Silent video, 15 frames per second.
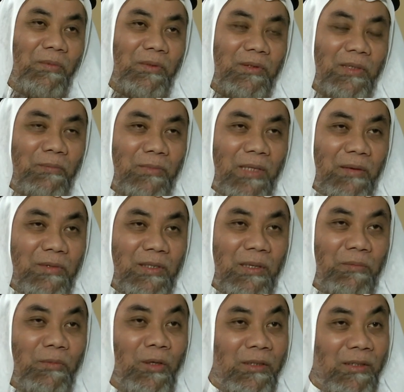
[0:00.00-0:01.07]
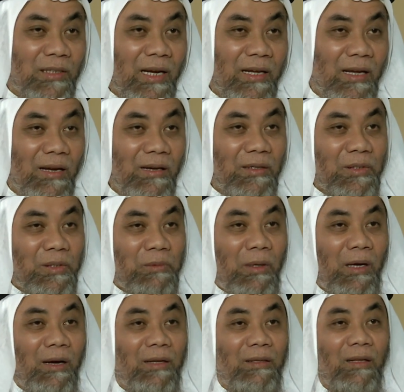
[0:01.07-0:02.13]
sometimes the more trial,
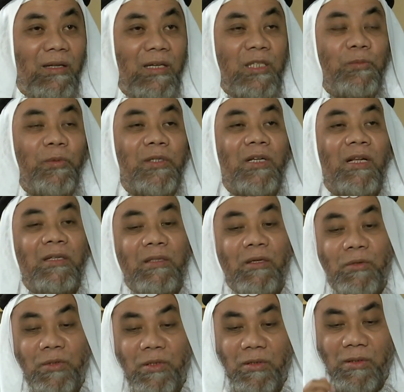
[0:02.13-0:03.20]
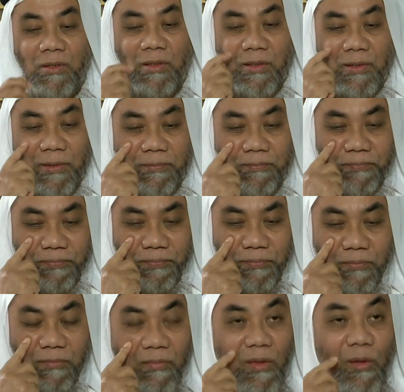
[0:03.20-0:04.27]
subhanallah, especially those
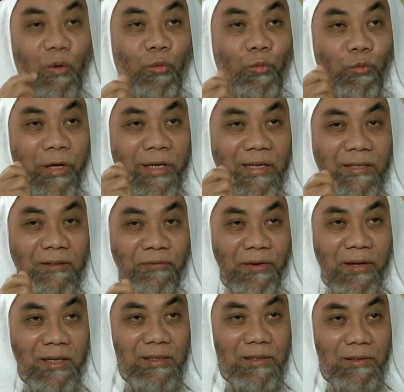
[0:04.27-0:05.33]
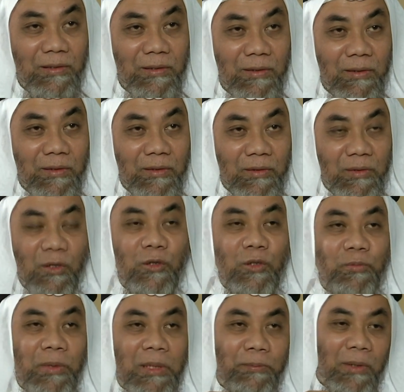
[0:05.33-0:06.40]
weak in faith,
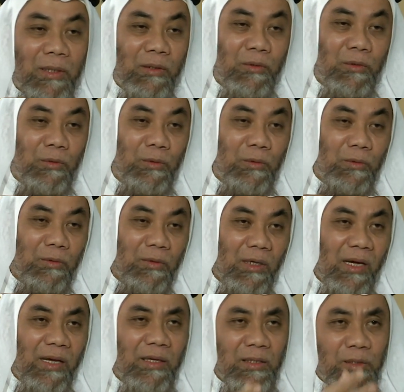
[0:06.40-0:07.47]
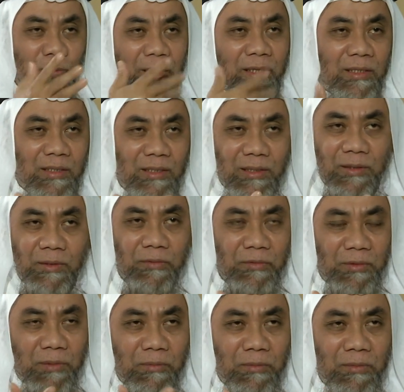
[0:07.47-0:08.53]
those people who, I experienced this
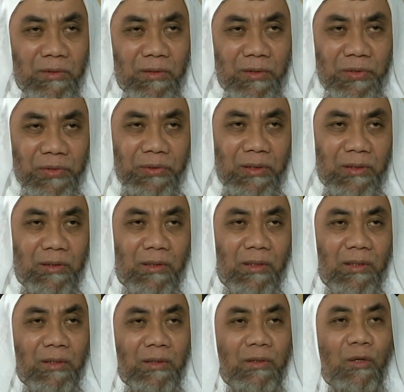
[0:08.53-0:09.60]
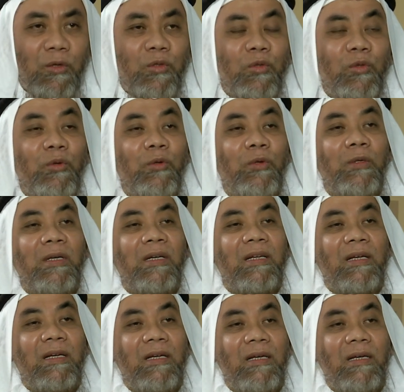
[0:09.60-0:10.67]
from the students, those who
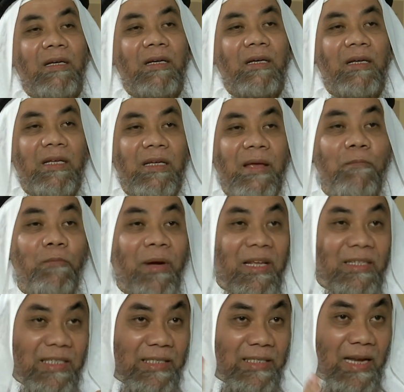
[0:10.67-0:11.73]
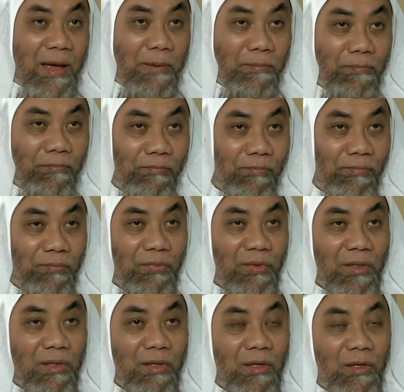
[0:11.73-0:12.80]
embrace Islam.
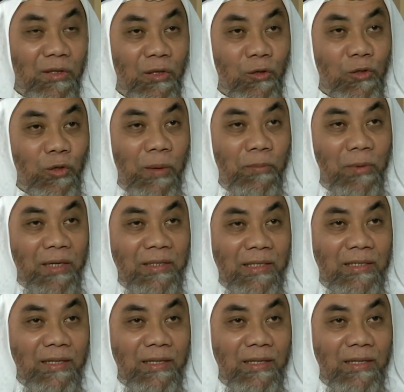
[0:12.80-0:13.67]
Those who embrace